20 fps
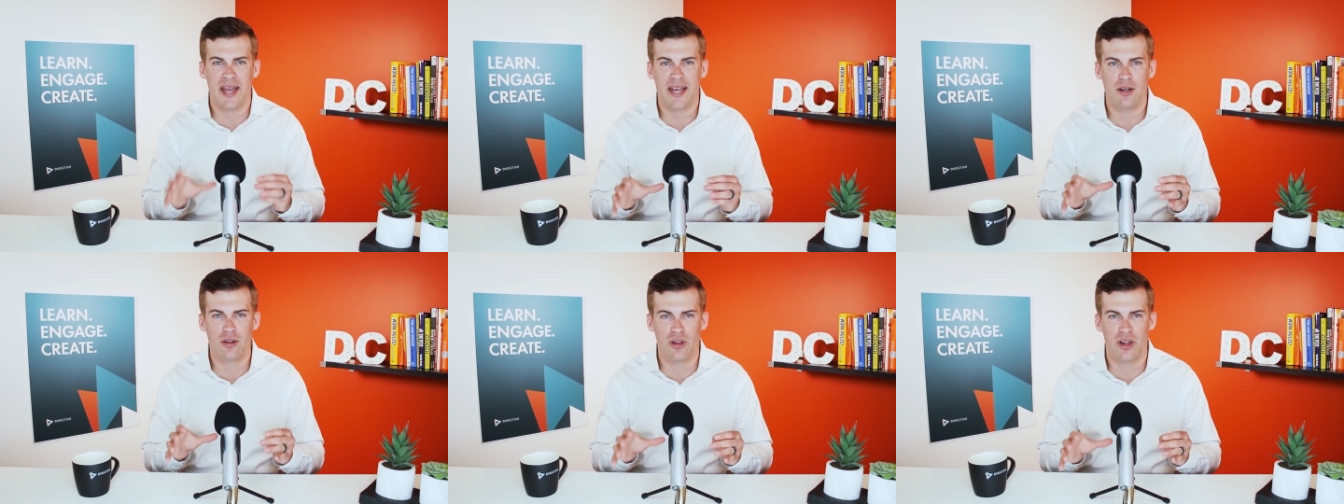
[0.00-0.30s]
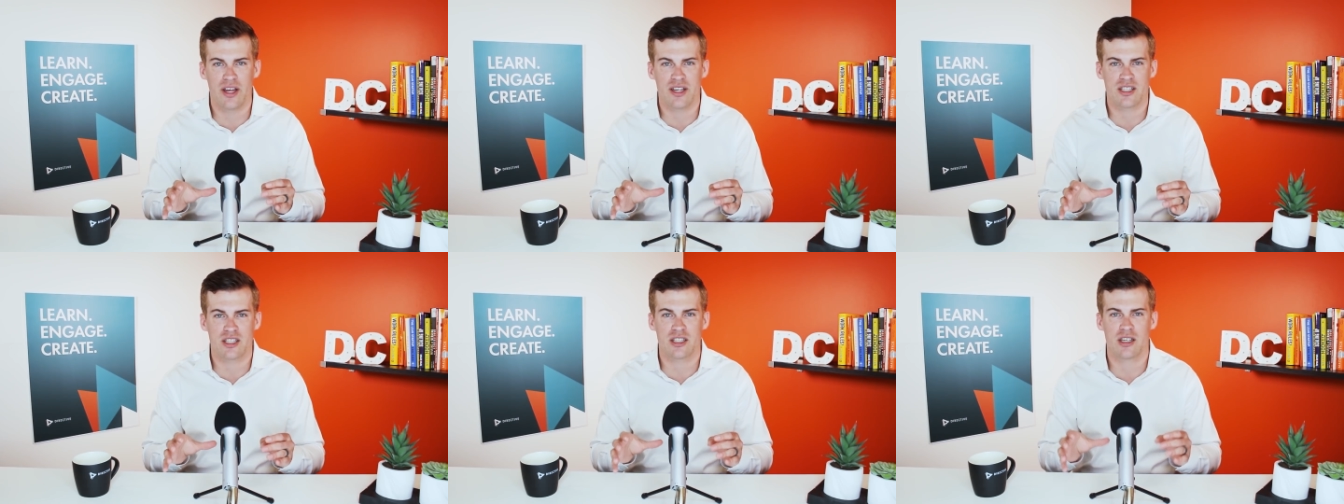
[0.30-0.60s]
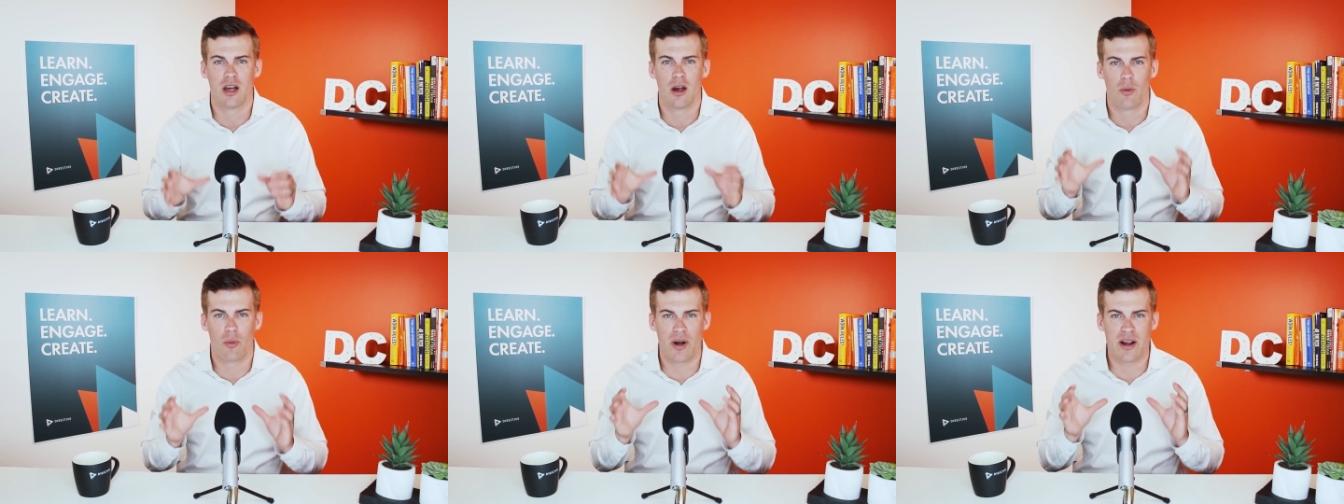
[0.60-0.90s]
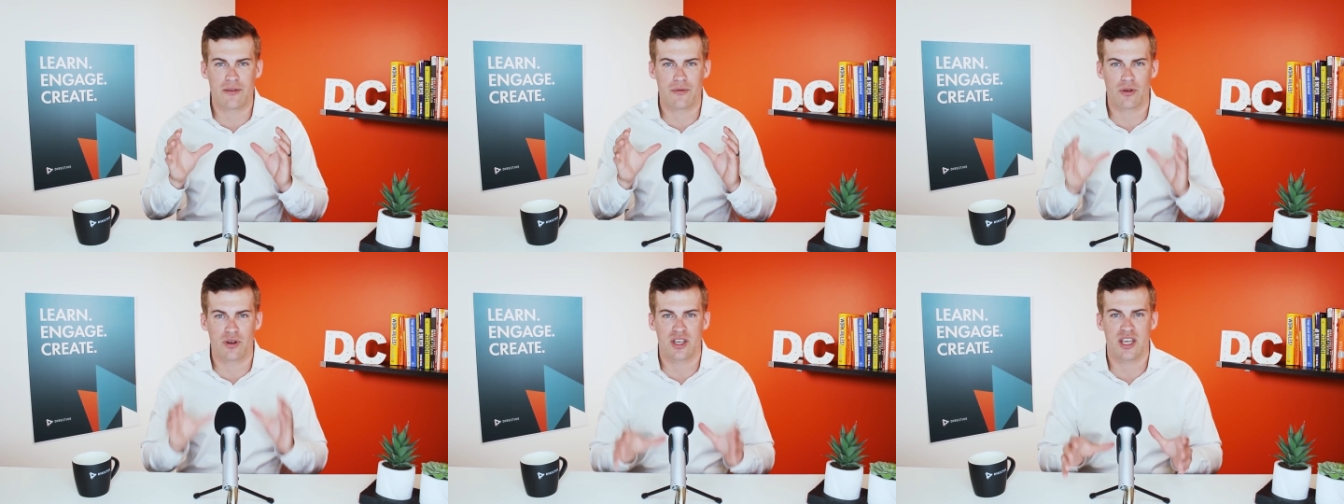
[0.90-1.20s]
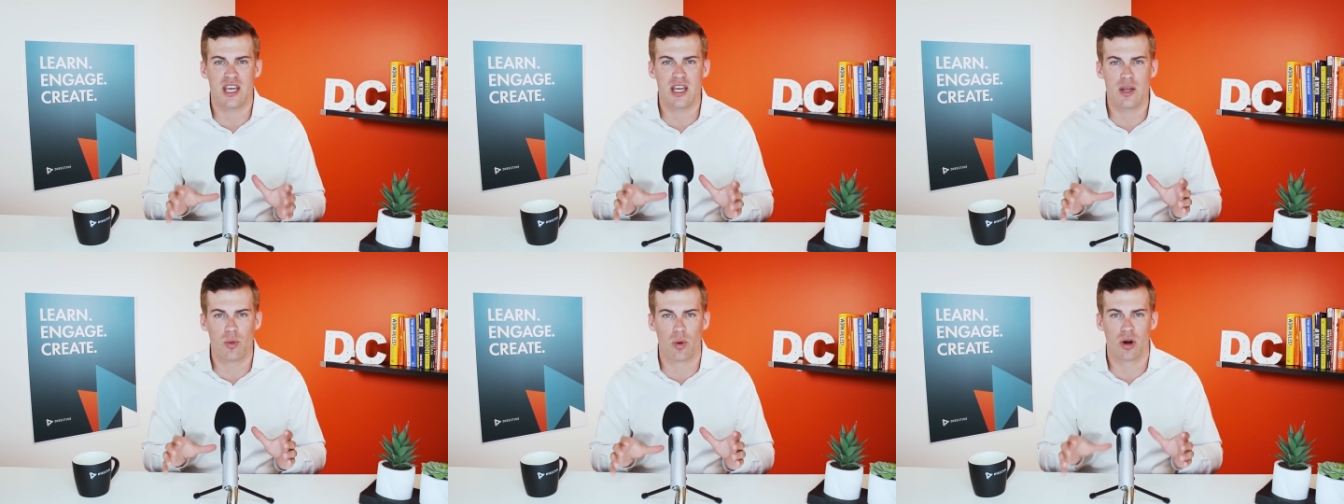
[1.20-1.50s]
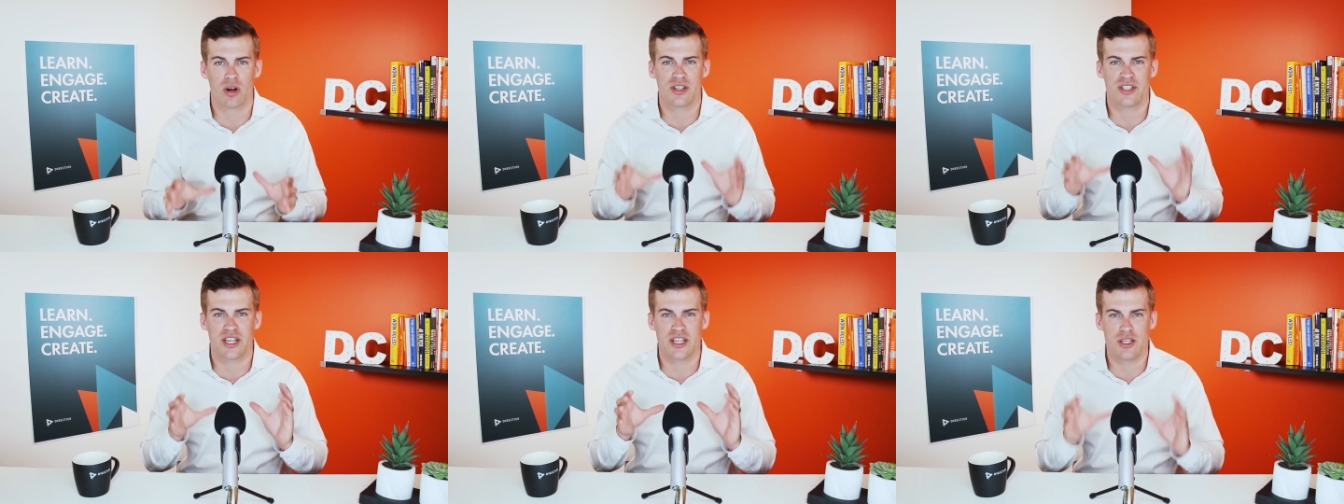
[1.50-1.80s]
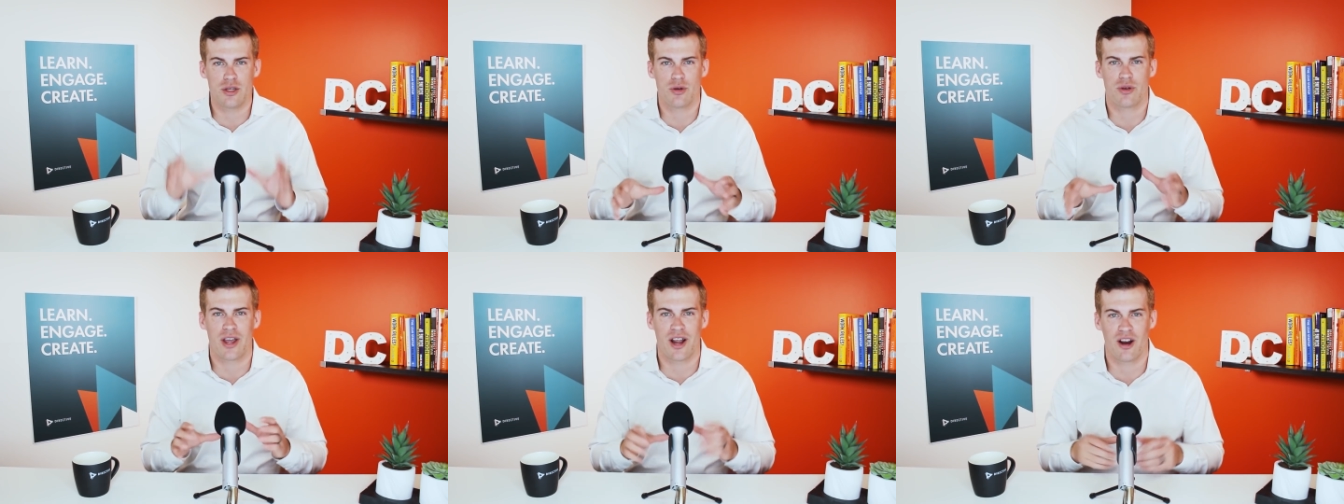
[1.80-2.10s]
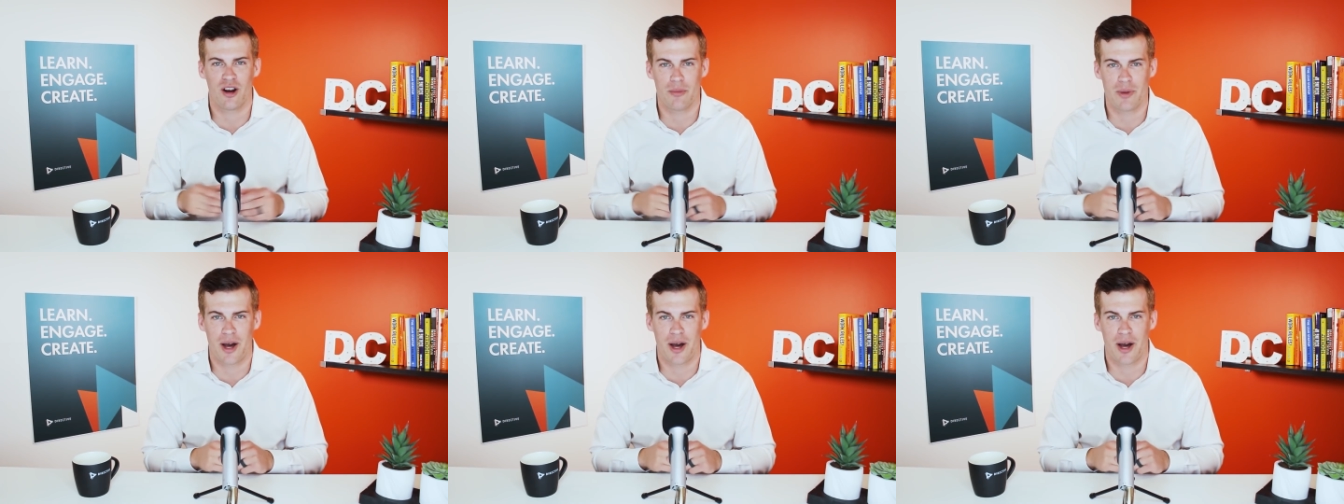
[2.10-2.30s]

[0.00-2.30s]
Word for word: paid lists rank for keywords that you care